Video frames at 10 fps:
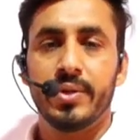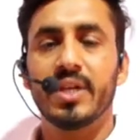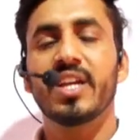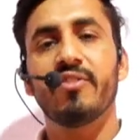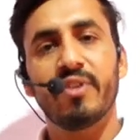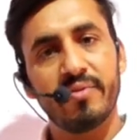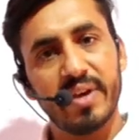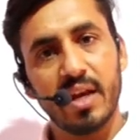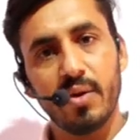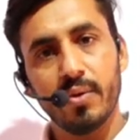the given
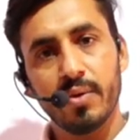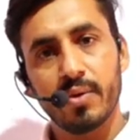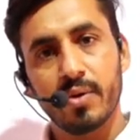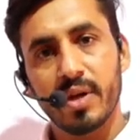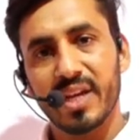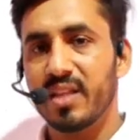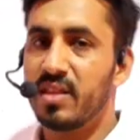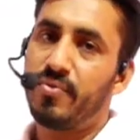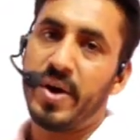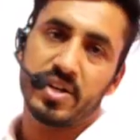value, in
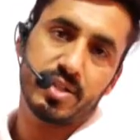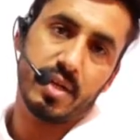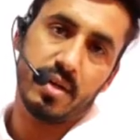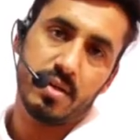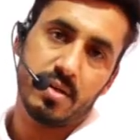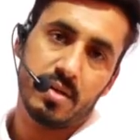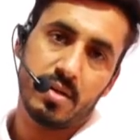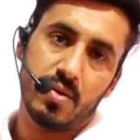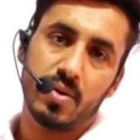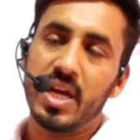the function.
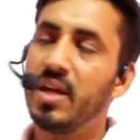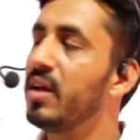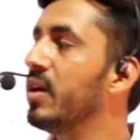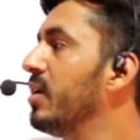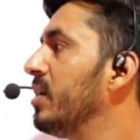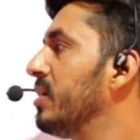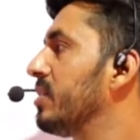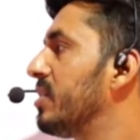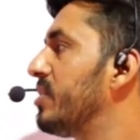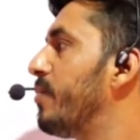Okay.
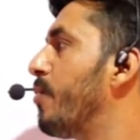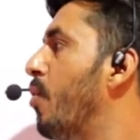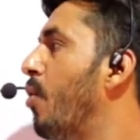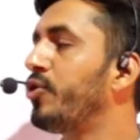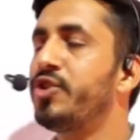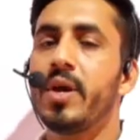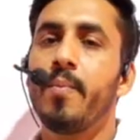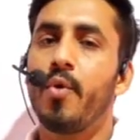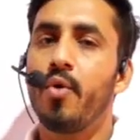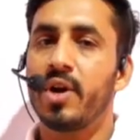Then the most
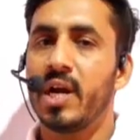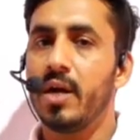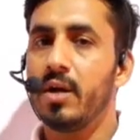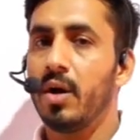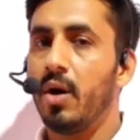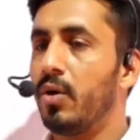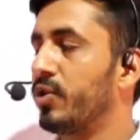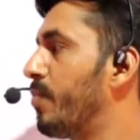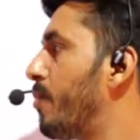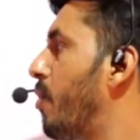important or
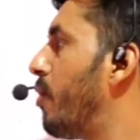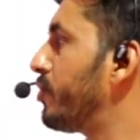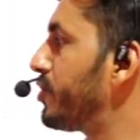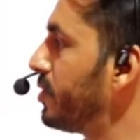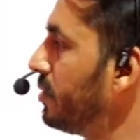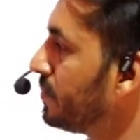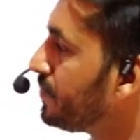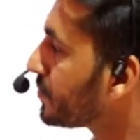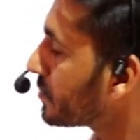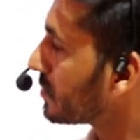the most
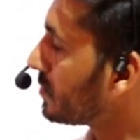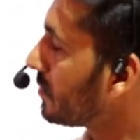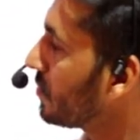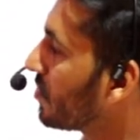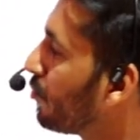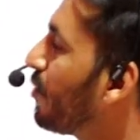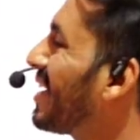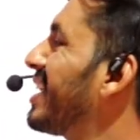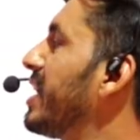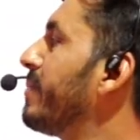
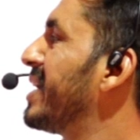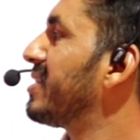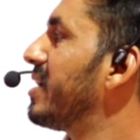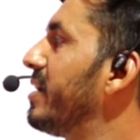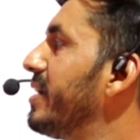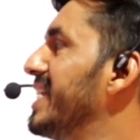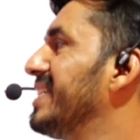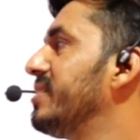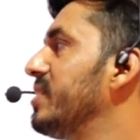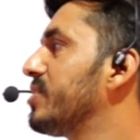working method
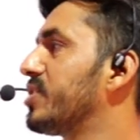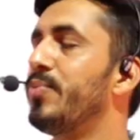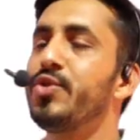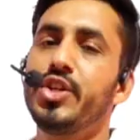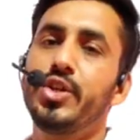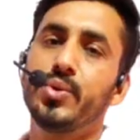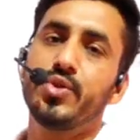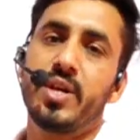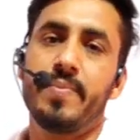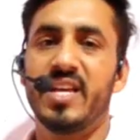is
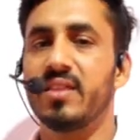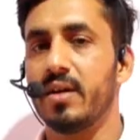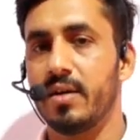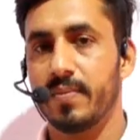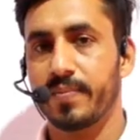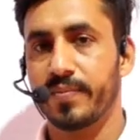substitution method.